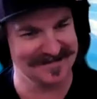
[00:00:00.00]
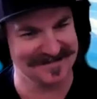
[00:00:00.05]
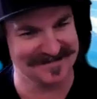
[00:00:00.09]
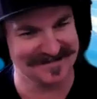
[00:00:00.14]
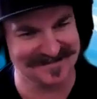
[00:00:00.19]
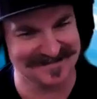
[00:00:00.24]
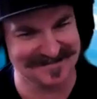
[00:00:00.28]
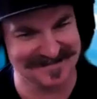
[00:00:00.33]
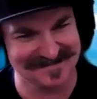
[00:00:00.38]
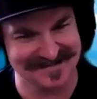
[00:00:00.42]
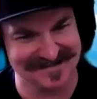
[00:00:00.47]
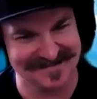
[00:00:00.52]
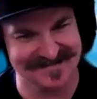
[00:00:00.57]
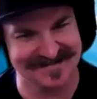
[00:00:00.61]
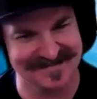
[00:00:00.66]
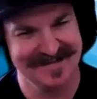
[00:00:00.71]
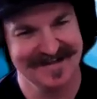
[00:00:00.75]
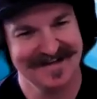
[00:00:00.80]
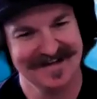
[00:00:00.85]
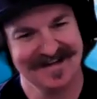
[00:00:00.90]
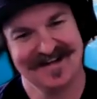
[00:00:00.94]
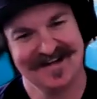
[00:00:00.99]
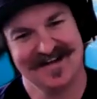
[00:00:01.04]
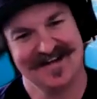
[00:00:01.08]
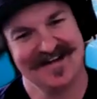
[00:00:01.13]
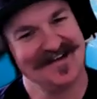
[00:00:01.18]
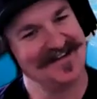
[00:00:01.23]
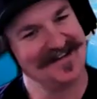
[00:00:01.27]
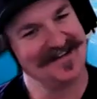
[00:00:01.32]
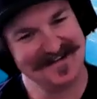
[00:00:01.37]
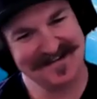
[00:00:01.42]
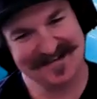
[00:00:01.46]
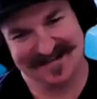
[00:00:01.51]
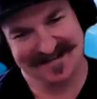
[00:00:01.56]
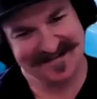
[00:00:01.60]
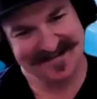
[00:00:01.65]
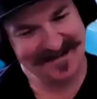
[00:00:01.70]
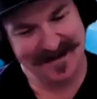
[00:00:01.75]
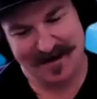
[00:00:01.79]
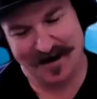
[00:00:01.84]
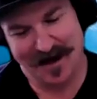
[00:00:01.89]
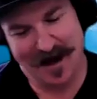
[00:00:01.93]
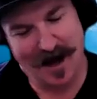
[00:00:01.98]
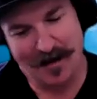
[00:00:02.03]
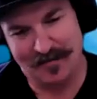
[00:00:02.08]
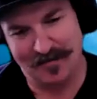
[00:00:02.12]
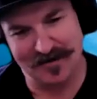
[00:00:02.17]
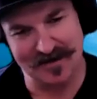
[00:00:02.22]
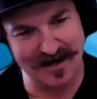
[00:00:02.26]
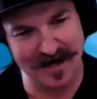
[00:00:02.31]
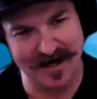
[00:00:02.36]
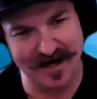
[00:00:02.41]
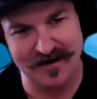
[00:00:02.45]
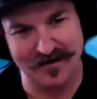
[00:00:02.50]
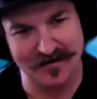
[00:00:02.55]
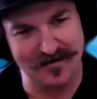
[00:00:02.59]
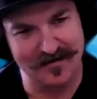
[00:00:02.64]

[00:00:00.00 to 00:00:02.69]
That's exactly it, too. Right? That'll happen. I want to